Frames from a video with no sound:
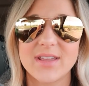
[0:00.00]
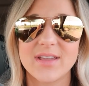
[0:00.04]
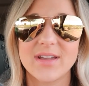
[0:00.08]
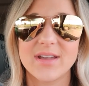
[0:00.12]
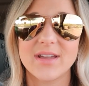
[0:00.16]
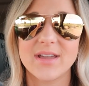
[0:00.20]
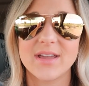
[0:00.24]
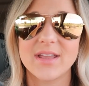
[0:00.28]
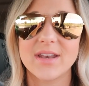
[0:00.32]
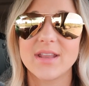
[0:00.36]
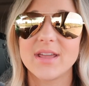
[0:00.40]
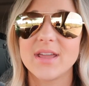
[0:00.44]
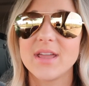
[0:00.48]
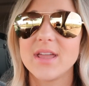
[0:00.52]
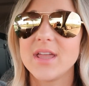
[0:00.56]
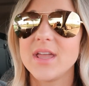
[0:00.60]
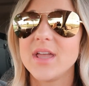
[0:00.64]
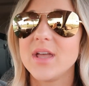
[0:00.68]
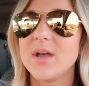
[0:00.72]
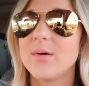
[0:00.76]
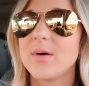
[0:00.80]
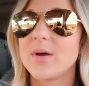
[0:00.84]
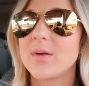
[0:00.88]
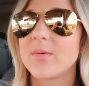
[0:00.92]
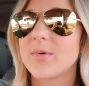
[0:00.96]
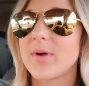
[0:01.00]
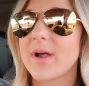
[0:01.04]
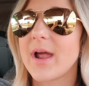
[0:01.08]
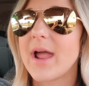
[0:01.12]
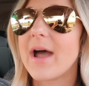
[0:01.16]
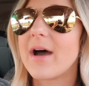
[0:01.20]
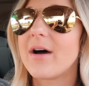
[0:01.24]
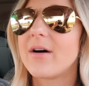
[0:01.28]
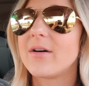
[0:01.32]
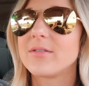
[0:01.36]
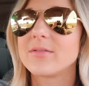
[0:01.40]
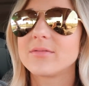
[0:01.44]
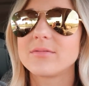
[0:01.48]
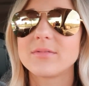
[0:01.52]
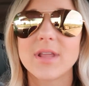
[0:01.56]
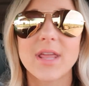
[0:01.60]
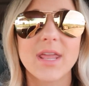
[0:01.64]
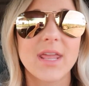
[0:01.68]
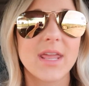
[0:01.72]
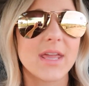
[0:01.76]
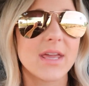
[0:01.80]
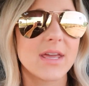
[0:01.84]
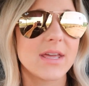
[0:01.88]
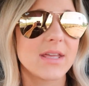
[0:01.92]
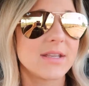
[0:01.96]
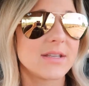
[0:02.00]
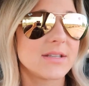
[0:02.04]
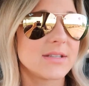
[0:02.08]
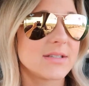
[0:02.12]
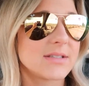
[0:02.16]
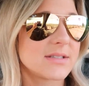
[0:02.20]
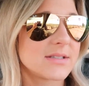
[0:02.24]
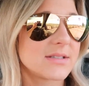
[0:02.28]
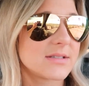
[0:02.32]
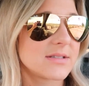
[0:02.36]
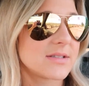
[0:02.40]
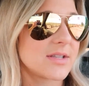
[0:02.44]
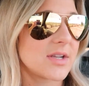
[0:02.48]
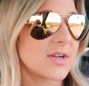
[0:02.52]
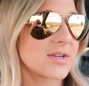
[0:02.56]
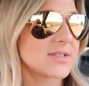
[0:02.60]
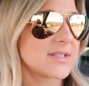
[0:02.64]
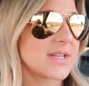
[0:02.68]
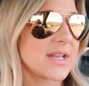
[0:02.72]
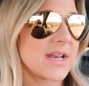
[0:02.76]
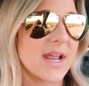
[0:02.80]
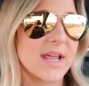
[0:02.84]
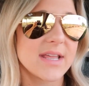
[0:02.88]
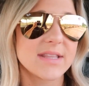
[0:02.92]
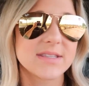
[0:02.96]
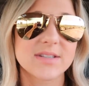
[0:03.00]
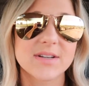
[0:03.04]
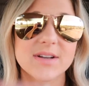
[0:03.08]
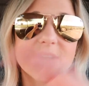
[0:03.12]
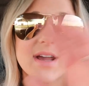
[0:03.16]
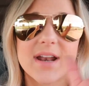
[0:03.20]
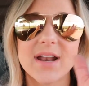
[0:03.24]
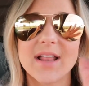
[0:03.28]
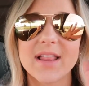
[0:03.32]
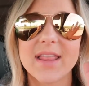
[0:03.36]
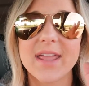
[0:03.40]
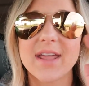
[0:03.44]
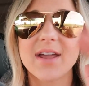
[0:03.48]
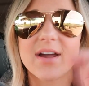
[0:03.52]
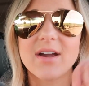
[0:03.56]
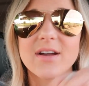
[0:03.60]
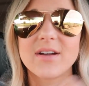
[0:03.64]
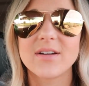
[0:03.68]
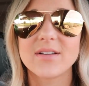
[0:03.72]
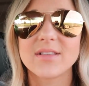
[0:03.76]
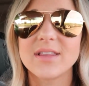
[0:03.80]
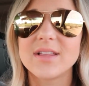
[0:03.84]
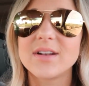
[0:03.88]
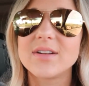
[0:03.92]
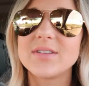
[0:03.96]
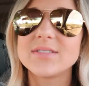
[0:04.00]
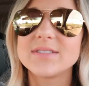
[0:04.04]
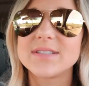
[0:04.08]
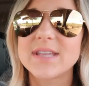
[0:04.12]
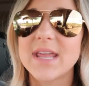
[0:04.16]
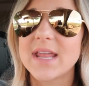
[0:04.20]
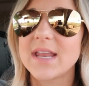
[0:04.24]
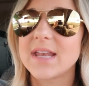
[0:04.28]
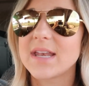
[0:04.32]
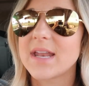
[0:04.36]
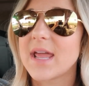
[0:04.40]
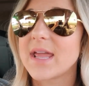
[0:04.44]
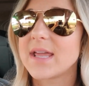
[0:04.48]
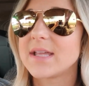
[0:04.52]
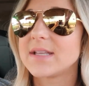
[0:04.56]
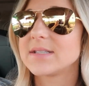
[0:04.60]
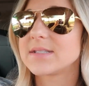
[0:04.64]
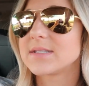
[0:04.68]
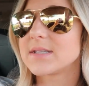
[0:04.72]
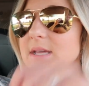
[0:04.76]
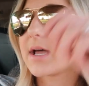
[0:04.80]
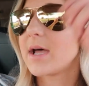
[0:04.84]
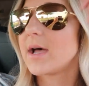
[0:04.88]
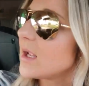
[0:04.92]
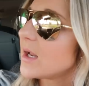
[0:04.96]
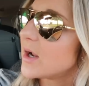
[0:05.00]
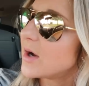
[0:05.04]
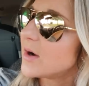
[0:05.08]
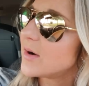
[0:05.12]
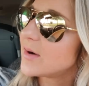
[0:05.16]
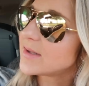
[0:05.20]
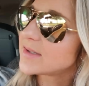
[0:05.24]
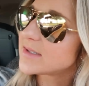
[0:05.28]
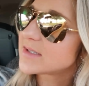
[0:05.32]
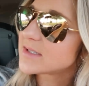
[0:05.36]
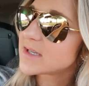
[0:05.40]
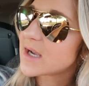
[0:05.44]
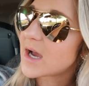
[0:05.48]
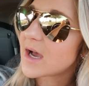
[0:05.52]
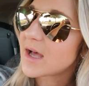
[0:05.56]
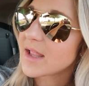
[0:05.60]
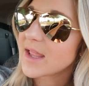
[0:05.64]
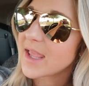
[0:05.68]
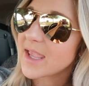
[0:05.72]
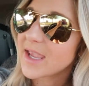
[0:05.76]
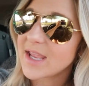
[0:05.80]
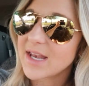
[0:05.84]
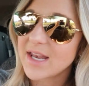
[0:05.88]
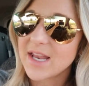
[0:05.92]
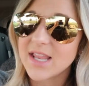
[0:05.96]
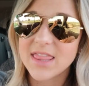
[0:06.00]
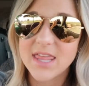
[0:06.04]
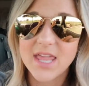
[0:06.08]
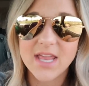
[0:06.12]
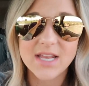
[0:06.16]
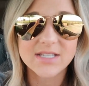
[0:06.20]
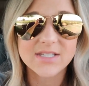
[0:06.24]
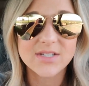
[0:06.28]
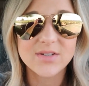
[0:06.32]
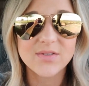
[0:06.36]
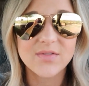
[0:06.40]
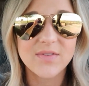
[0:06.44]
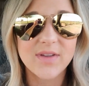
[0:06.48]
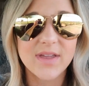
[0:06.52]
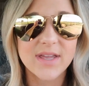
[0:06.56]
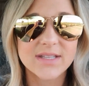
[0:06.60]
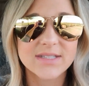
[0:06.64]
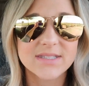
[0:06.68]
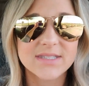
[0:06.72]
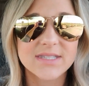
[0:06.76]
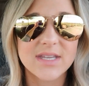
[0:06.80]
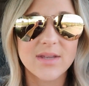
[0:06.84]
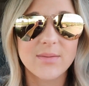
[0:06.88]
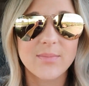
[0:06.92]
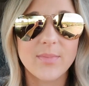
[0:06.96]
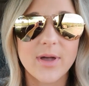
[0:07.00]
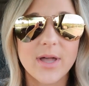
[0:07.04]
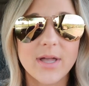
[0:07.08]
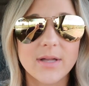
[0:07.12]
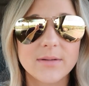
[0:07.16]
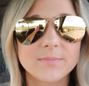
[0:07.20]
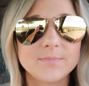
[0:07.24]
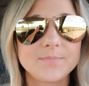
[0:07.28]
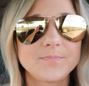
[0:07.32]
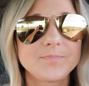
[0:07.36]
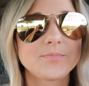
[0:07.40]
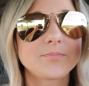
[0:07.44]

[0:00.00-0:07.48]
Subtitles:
good when we're out, and Thursday nights are kind of like our little date nights. You know, it's not like anything too fancy, but